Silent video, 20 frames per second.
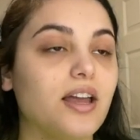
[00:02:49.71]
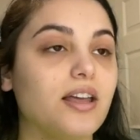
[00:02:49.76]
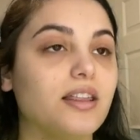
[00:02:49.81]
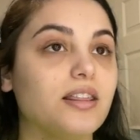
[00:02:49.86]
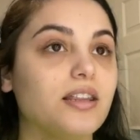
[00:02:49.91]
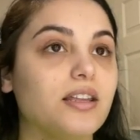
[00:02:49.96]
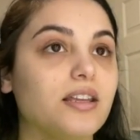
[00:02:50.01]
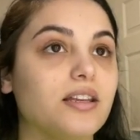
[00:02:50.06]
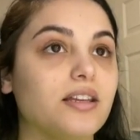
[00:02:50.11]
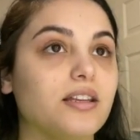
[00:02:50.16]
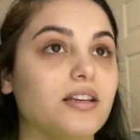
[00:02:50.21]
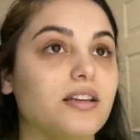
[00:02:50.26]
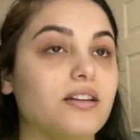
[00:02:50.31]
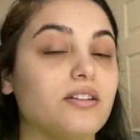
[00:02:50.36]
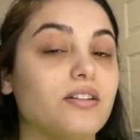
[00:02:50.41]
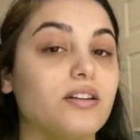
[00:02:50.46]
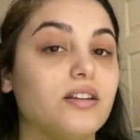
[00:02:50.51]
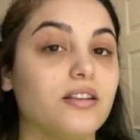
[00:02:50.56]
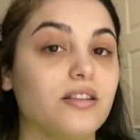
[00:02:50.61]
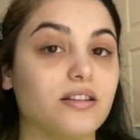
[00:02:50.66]
and then
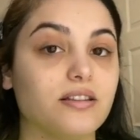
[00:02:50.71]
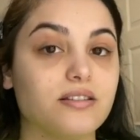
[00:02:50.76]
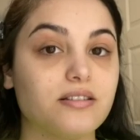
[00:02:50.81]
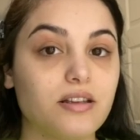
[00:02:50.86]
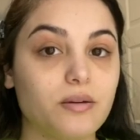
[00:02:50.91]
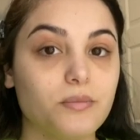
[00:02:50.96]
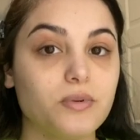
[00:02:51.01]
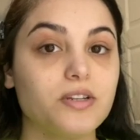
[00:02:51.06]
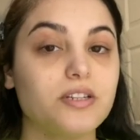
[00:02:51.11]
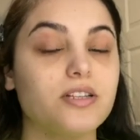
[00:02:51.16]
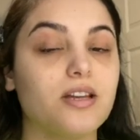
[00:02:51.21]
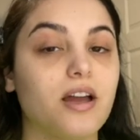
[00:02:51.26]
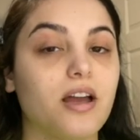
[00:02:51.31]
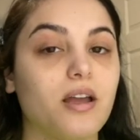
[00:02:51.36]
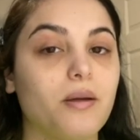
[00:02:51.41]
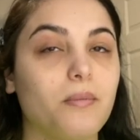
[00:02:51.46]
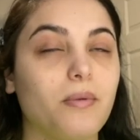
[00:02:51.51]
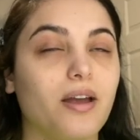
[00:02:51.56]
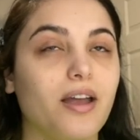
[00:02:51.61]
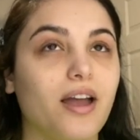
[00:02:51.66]
in the
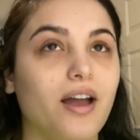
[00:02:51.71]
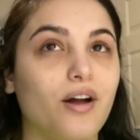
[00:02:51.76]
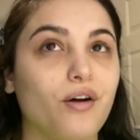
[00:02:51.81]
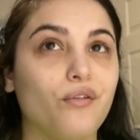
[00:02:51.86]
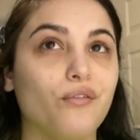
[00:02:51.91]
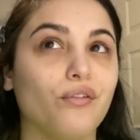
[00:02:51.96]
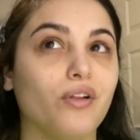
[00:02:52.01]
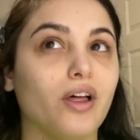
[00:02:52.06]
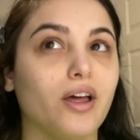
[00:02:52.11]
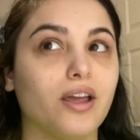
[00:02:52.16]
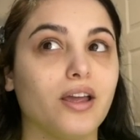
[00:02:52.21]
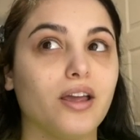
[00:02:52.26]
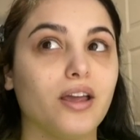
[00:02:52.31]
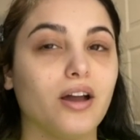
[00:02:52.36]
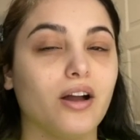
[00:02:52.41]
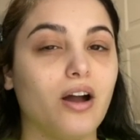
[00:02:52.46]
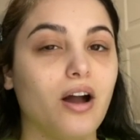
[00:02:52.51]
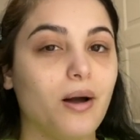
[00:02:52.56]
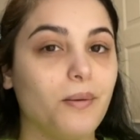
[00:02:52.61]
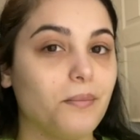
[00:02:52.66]
summertime, I have like
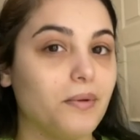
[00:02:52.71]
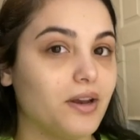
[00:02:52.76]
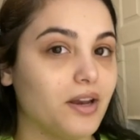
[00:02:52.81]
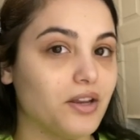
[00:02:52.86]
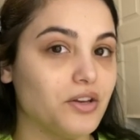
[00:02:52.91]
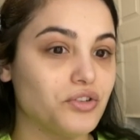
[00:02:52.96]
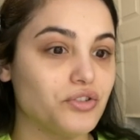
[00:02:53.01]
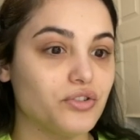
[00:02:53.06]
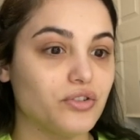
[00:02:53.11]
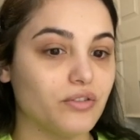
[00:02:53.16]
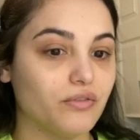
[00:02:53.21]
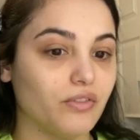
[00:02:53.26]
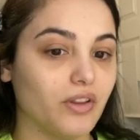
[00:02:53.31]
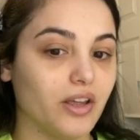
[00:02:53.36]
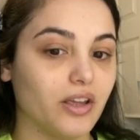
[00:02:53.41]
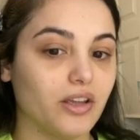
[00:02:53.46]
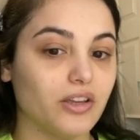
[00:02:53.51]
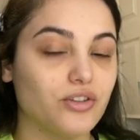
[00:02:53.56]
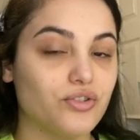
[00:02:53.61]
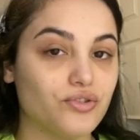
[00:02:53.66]
a combination of
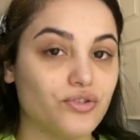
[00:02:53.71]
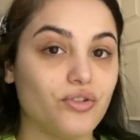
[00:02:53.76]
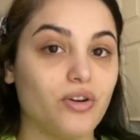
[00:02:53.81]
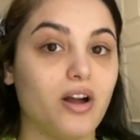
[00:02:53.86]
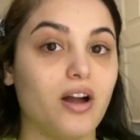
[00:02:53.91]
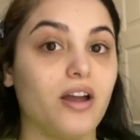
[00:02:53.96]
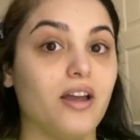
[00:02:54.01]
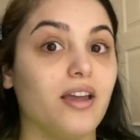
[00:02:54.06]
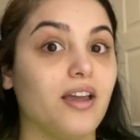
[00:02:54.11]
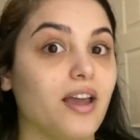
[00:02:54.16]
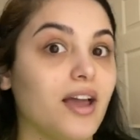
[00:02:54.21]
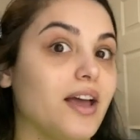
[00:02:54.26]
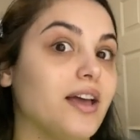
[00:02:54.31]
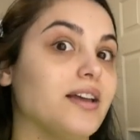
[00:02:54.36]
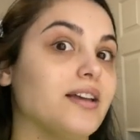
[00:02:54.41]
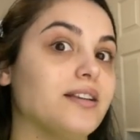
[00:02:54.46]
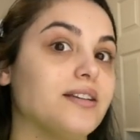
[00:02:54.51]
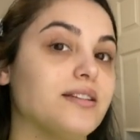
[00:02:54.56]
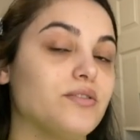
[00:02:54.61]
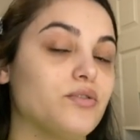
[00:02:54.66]
like dry
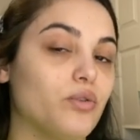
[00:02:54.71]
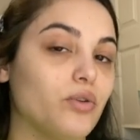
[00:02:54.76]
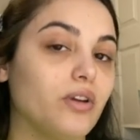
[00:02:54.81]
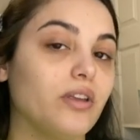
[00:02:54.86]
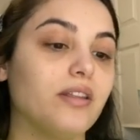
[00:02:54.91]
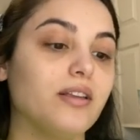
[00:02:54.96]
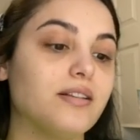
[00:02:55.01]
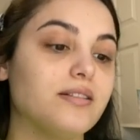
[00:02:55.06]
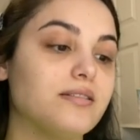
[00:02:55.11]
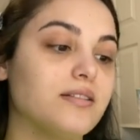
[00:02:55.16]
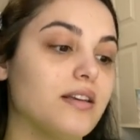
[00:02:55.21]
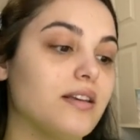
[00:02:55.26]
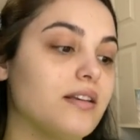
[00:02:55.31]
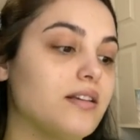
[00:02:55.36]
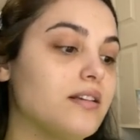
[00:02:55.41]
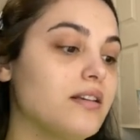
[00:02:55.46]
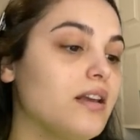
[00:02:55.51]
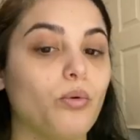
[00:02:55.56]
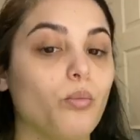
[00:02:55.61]
and oily skin.